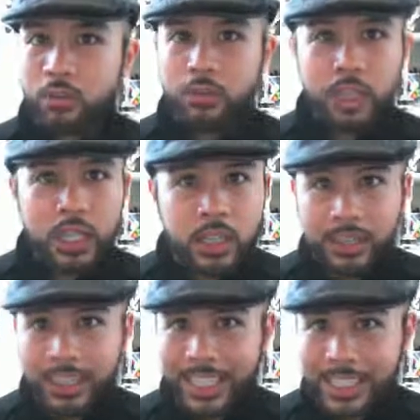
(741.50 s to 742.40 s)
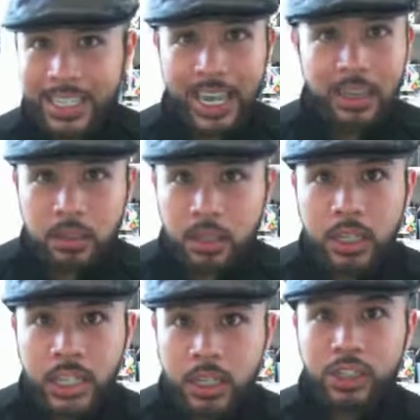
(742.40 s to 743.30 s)
reveal the exact,
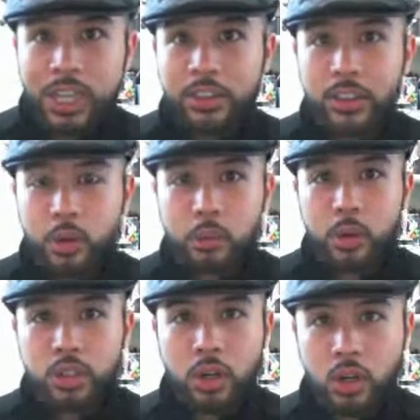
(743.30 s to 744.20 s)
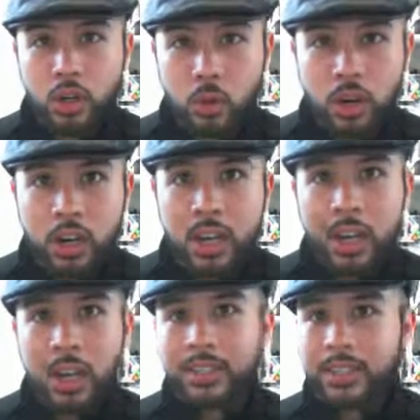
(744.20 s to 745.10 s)
here's how the numbers are going to work
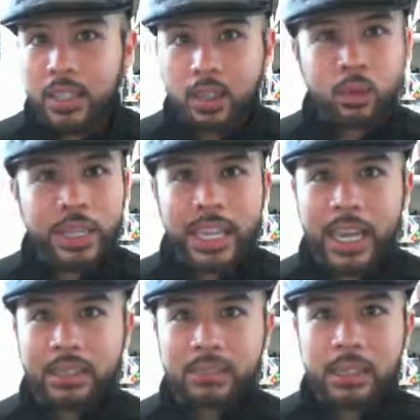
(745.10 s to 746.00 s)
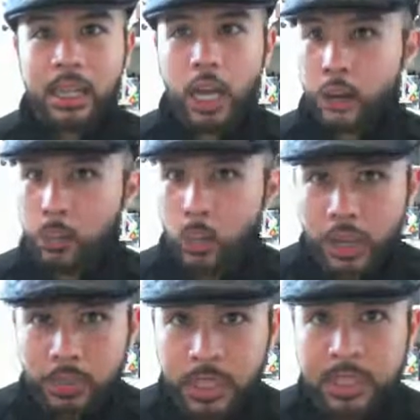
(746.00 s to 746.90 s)
until we get an
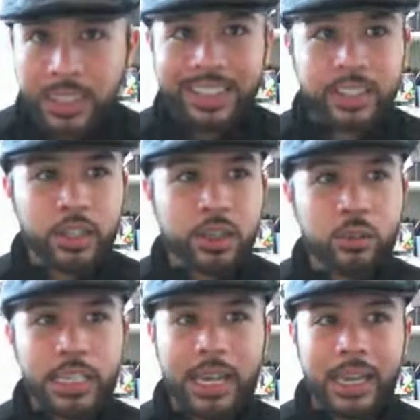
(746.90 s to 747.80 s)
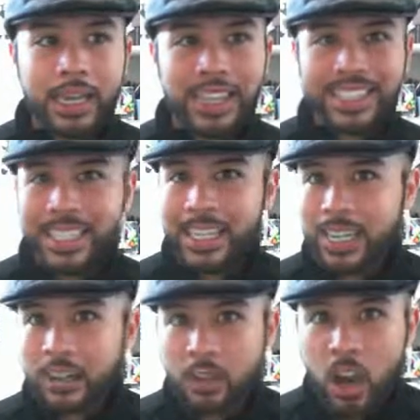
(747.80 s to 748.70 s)
appointment, until we get a
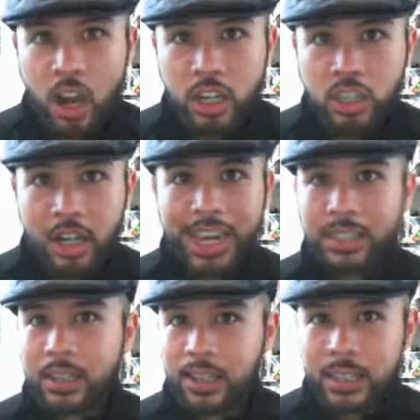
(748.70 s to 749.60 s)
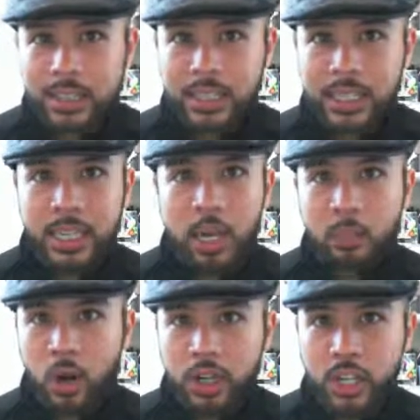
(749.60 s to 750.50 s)
tentative contract, a listing, a
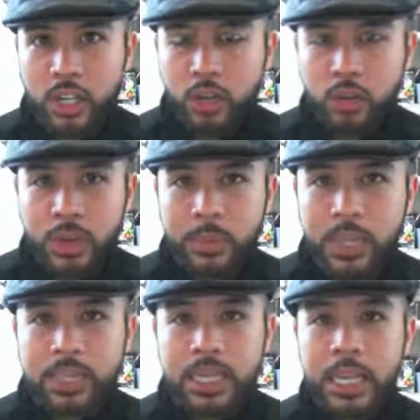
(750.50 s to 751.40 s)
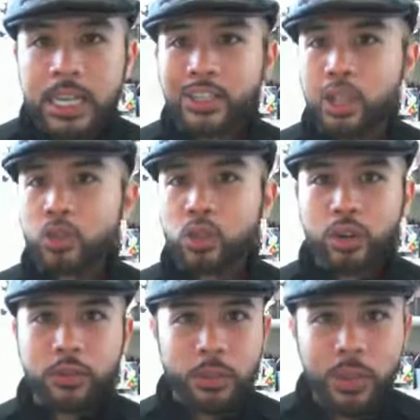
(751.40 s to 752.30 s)
marketing agreement, some sort
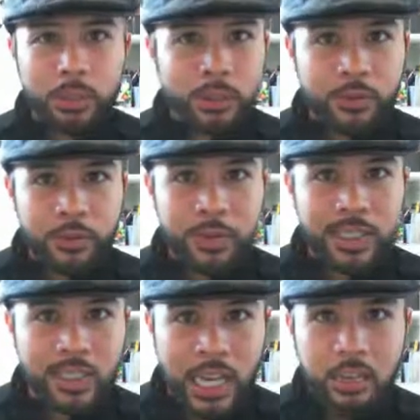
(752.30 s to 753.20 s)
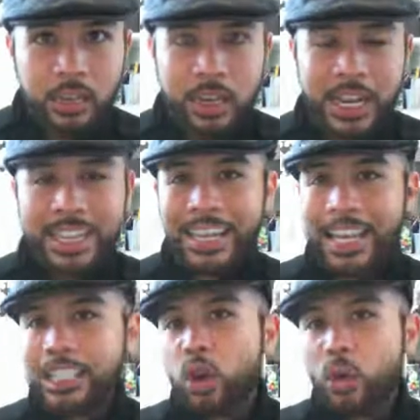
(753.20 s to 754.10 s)
of commitment from the seller.
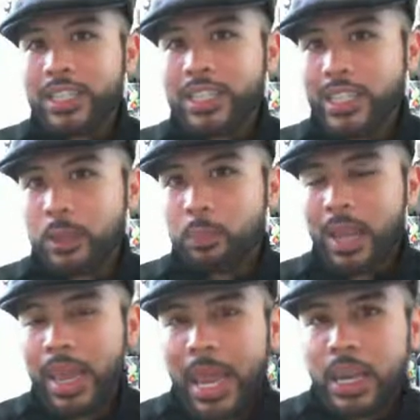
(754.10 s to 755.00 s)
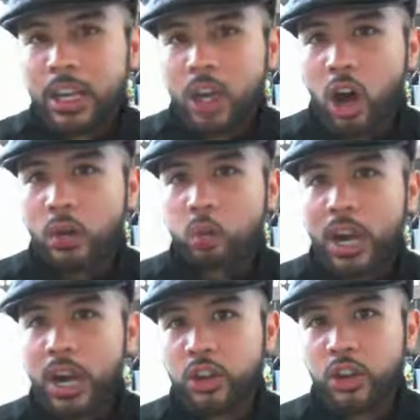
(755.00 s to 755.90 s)
That's going to depend on
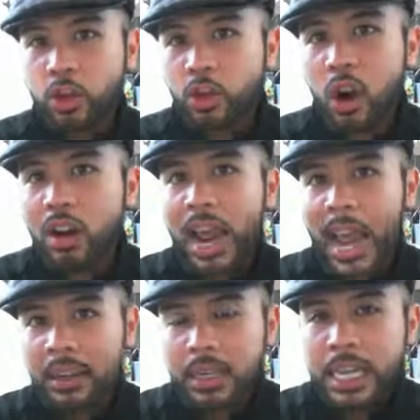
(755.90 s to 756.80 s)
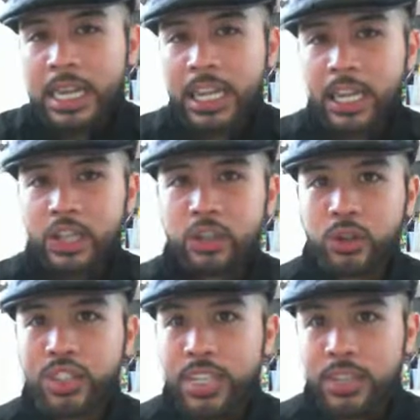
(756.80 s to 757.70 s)
where you are at in your
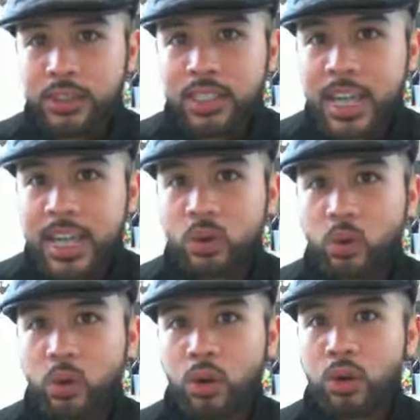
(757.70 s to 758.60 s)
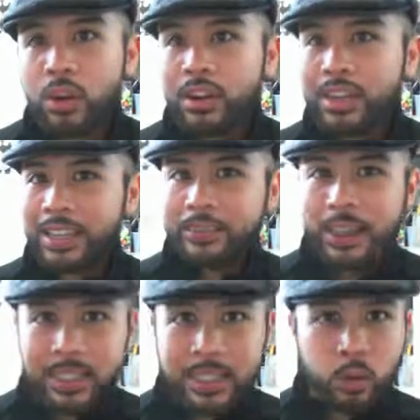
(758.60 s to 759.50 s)
skill set or
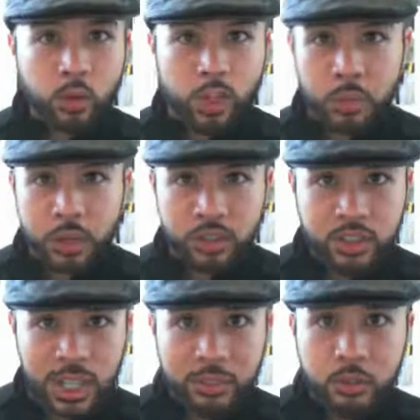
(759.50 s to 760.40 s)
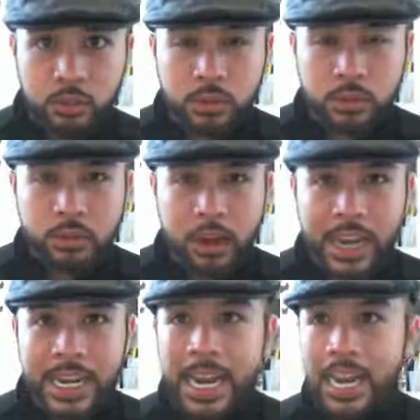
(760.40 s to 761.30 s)
investing or experience level,
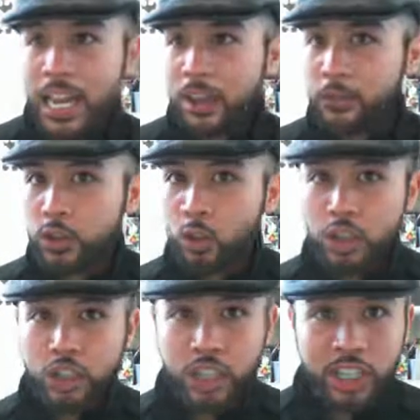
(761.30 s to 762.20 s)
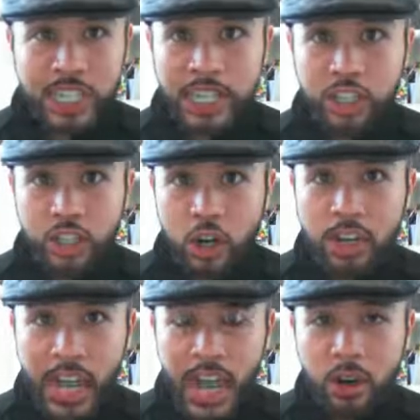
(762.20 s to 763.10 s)
right? If you are just getting
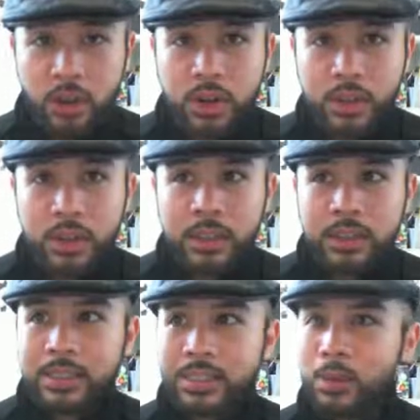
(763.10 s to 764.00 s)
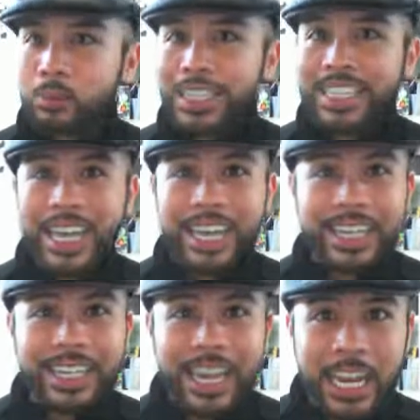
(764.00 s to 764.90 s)
started out, simply getting a
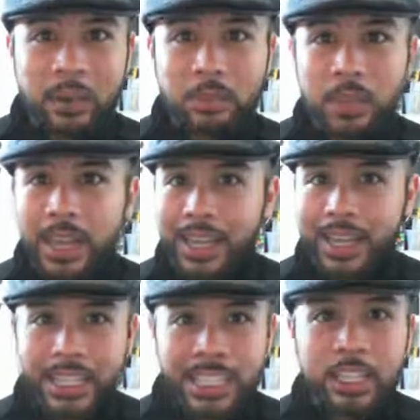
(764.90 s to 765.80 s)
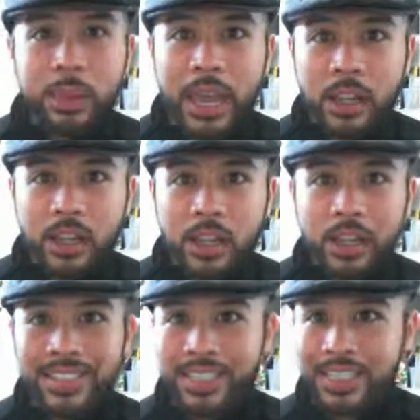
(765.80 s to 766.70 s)
name and an email
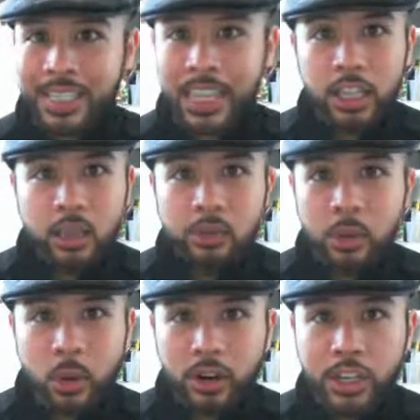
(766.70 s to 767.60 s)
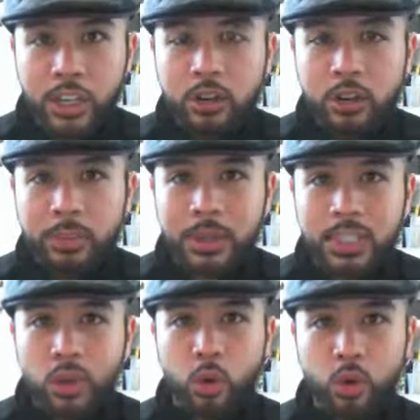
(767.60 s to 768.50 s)
to send them the marketing agreement
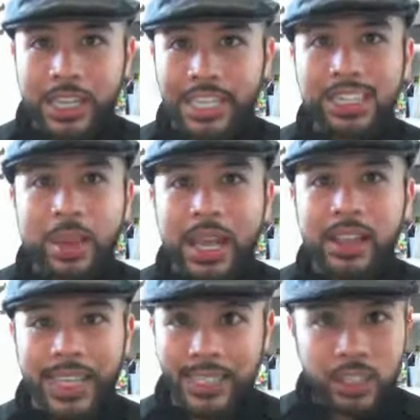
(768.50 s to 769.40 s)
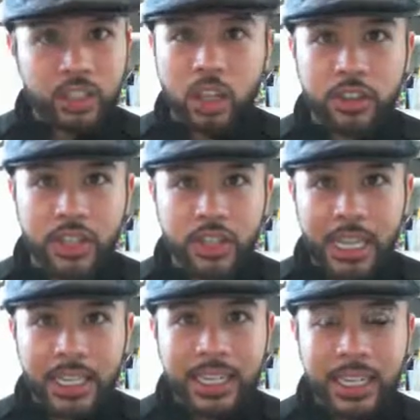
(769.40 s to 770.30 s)
or the email that does all the
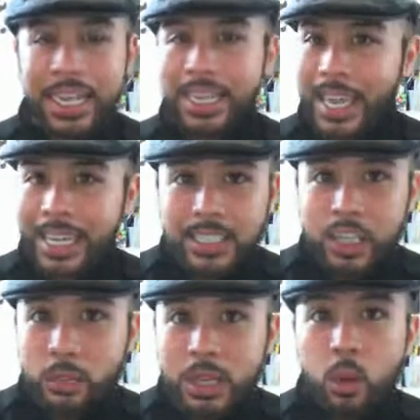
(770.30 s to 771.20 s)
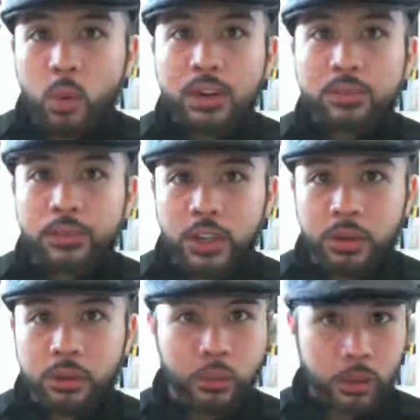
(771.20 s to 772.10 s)
selling, that's going to be a win for
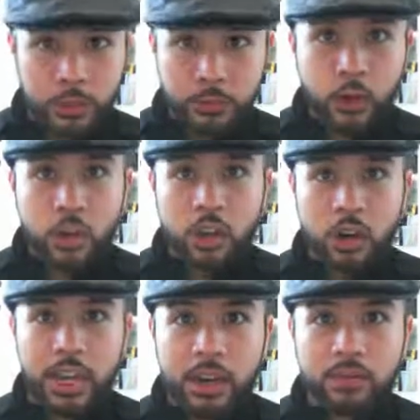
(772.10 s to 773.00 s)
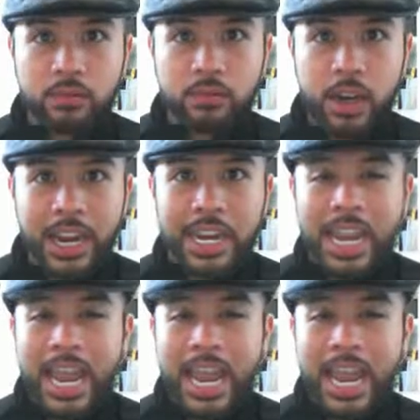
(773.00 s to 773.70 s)
you when you first start out, right?